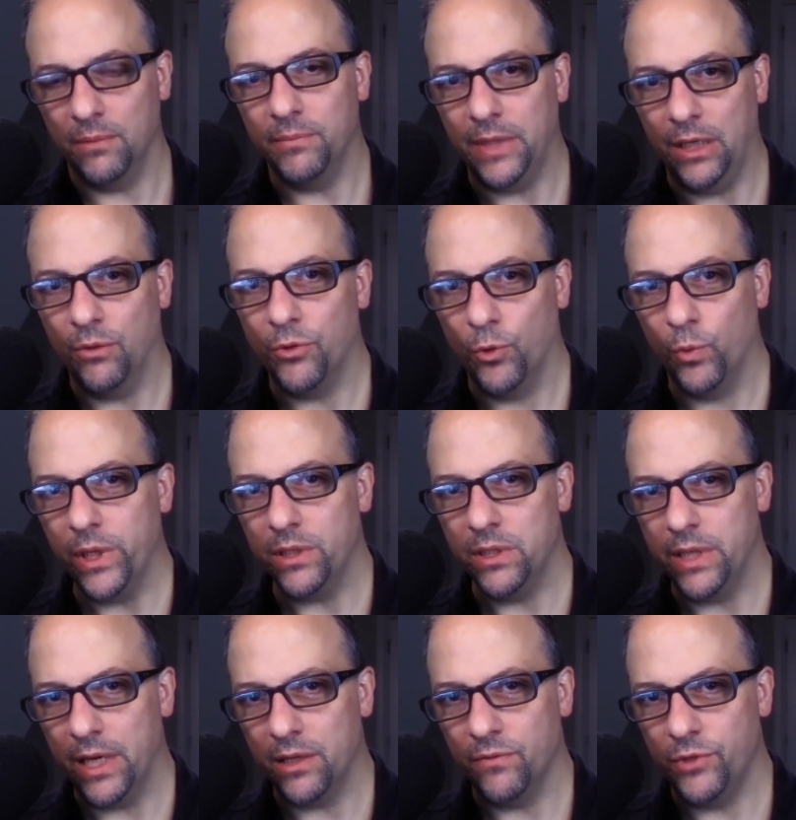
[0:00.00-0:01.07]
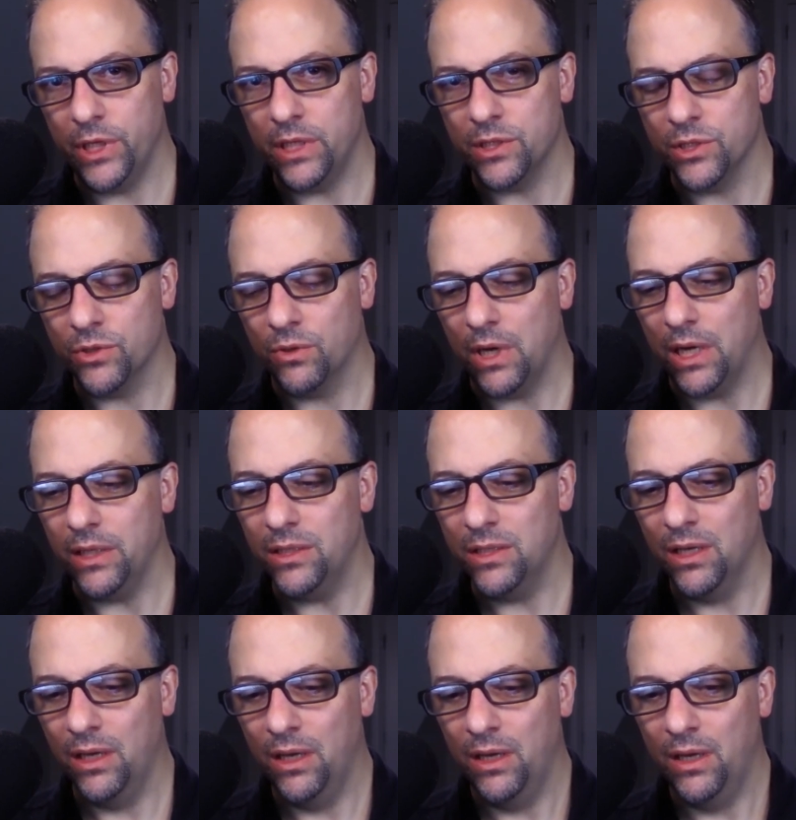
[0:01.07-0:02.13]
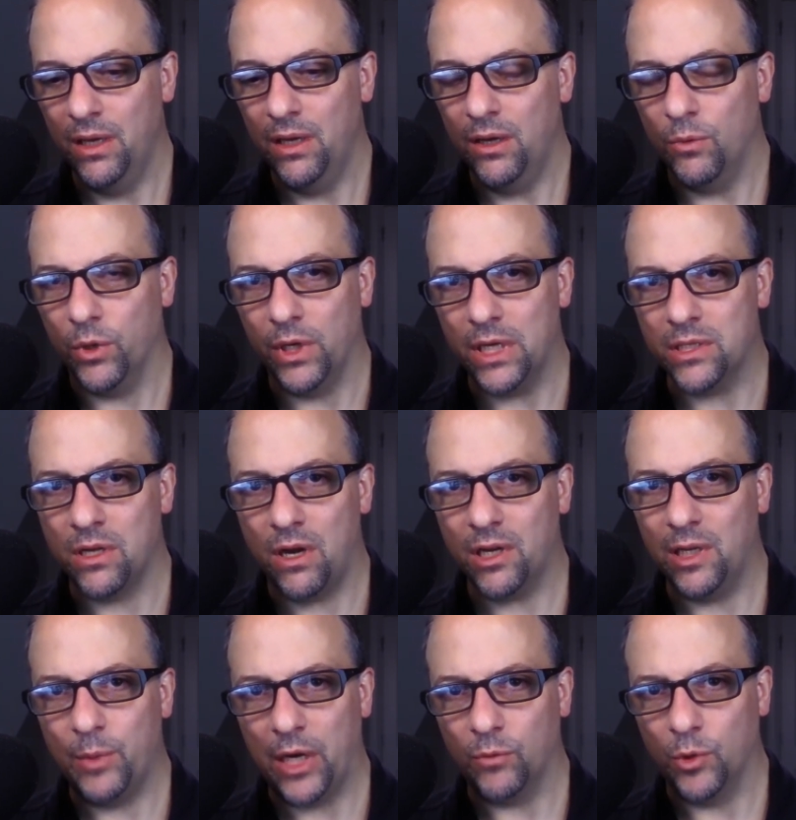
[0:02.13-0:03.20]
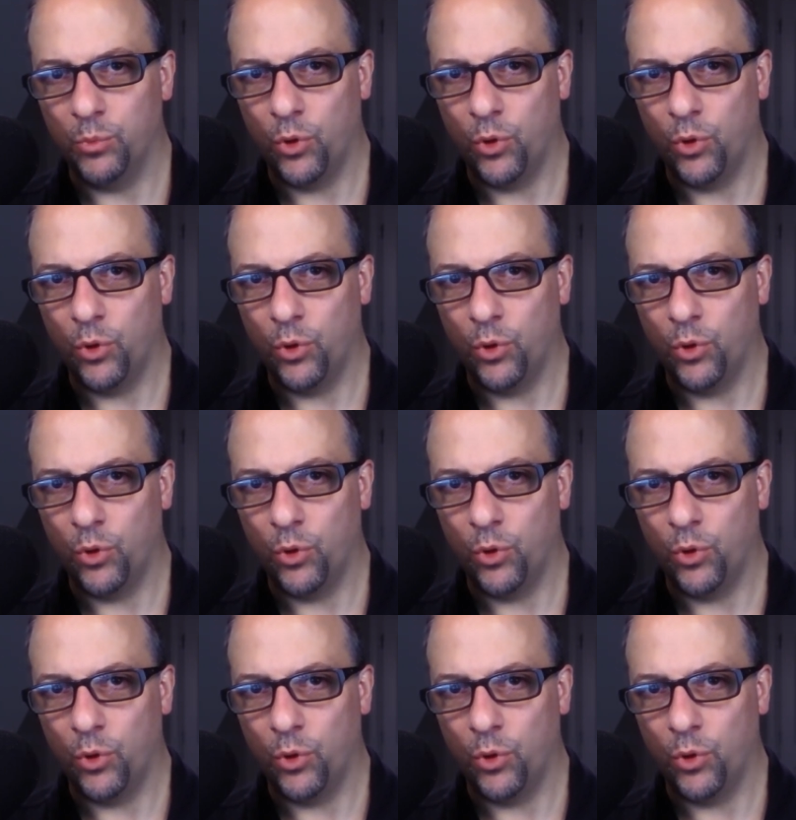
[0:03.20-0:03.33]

you know the written death of Jesus Christ, we're not talking about